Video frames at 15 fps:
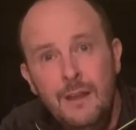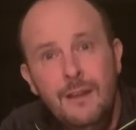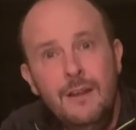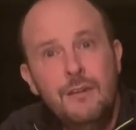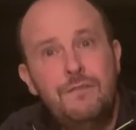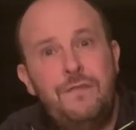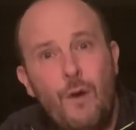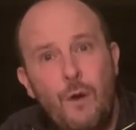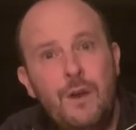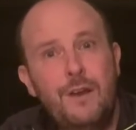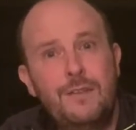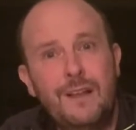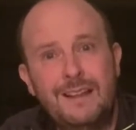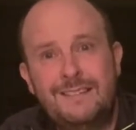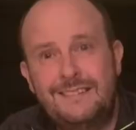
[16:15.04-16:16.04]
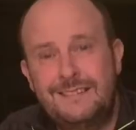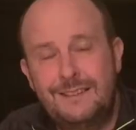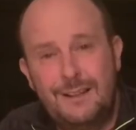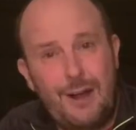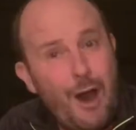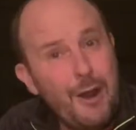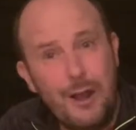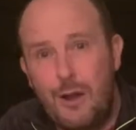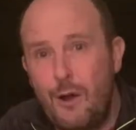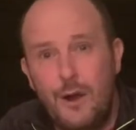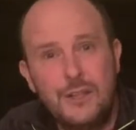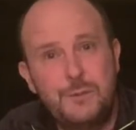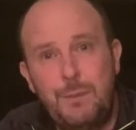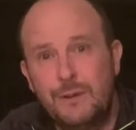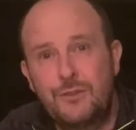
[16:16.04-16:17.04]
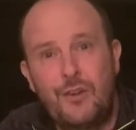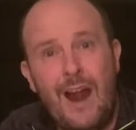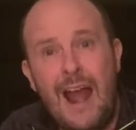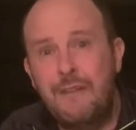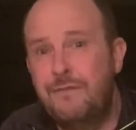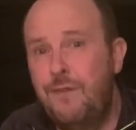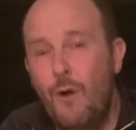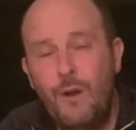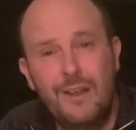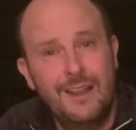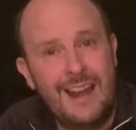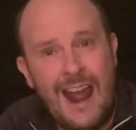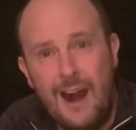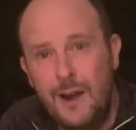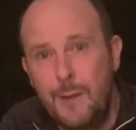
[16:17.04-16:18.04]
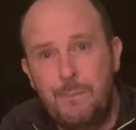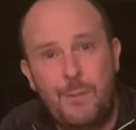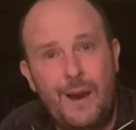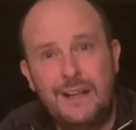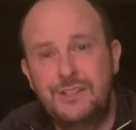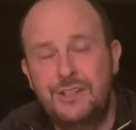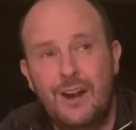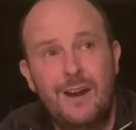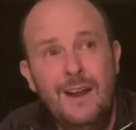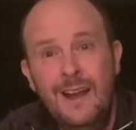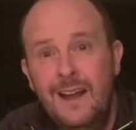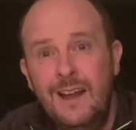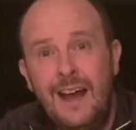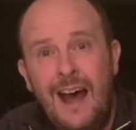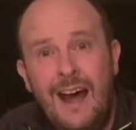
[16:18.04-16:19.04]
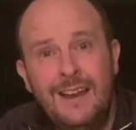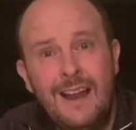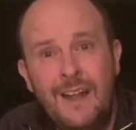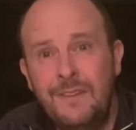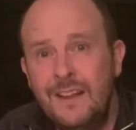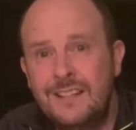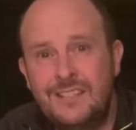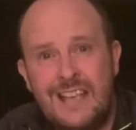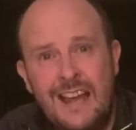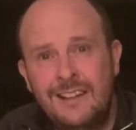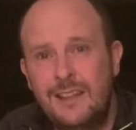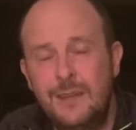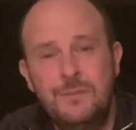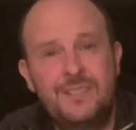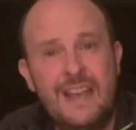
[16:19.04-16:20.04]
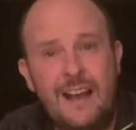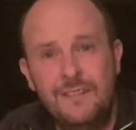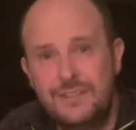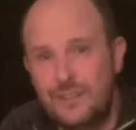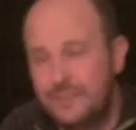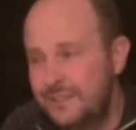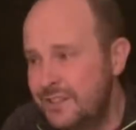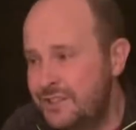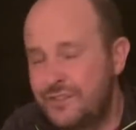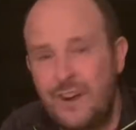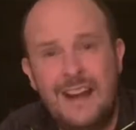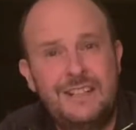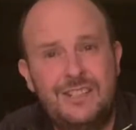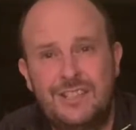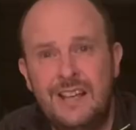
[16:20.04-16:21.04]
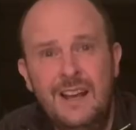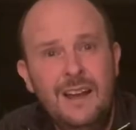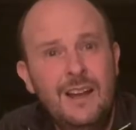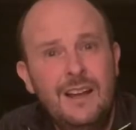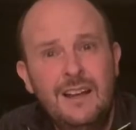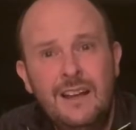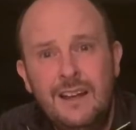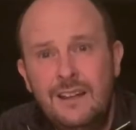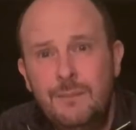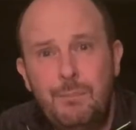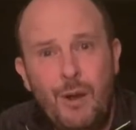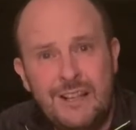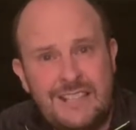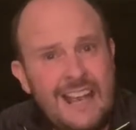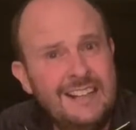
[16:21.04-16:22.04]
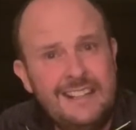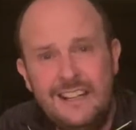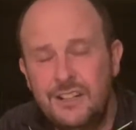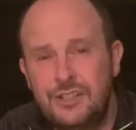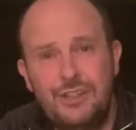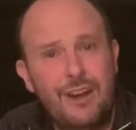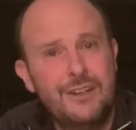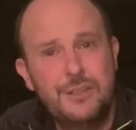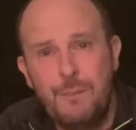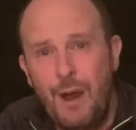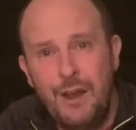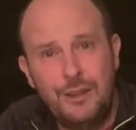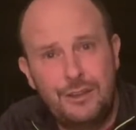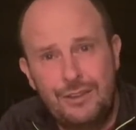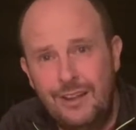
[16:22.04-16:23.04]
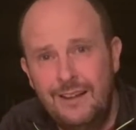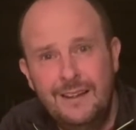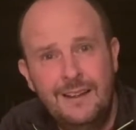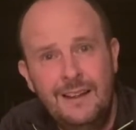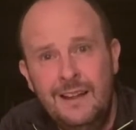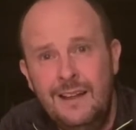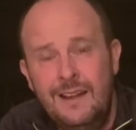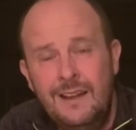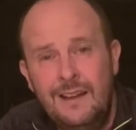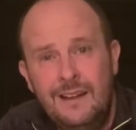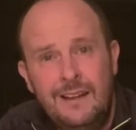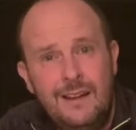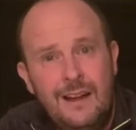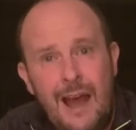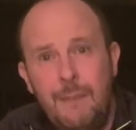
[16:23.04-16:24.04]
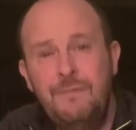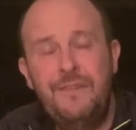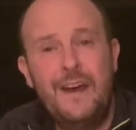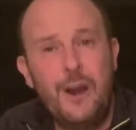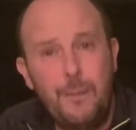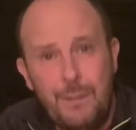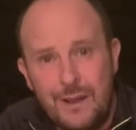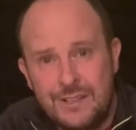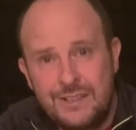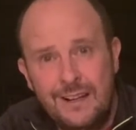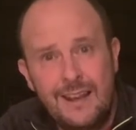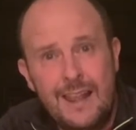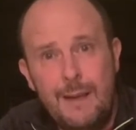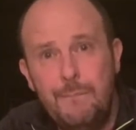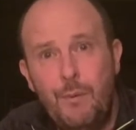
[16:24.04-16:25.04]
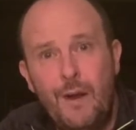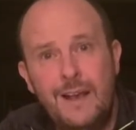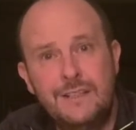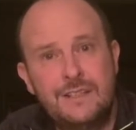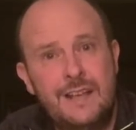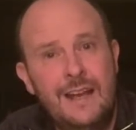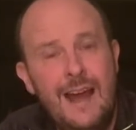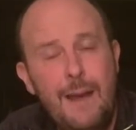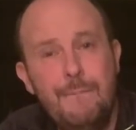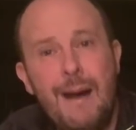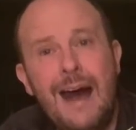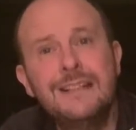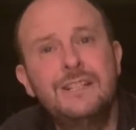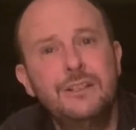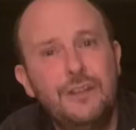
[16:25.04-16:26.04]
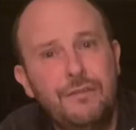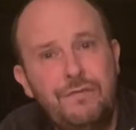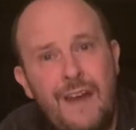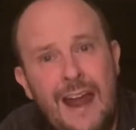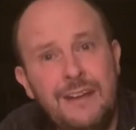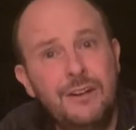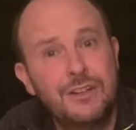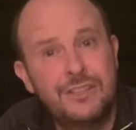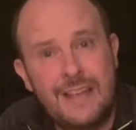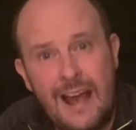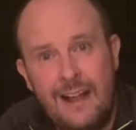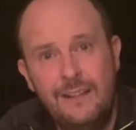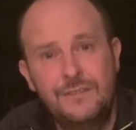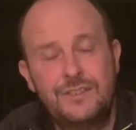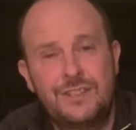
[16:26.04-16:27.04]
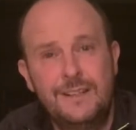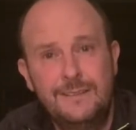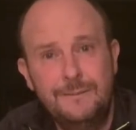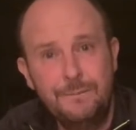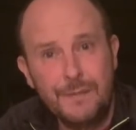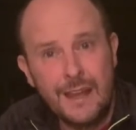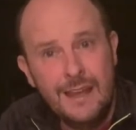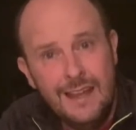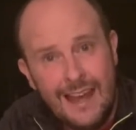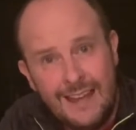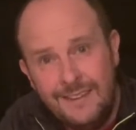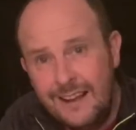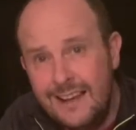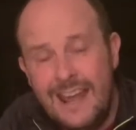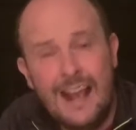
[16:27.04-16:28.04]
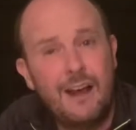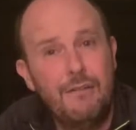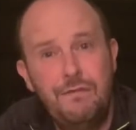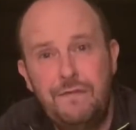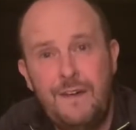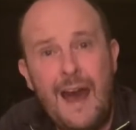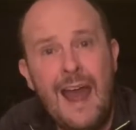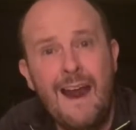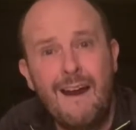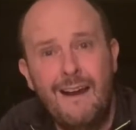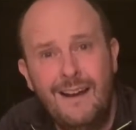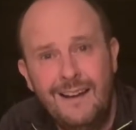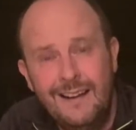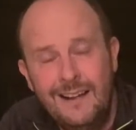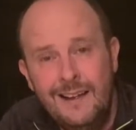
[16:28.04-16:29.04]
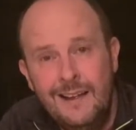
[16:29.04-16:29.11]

Folk that got a gospel tract. Folk that heard a preacher and then they said to themselves on the streets, boys, he need to shut his mouth. I'm fed up listening to them boys. Imagine to find yourselves in the lake of fire.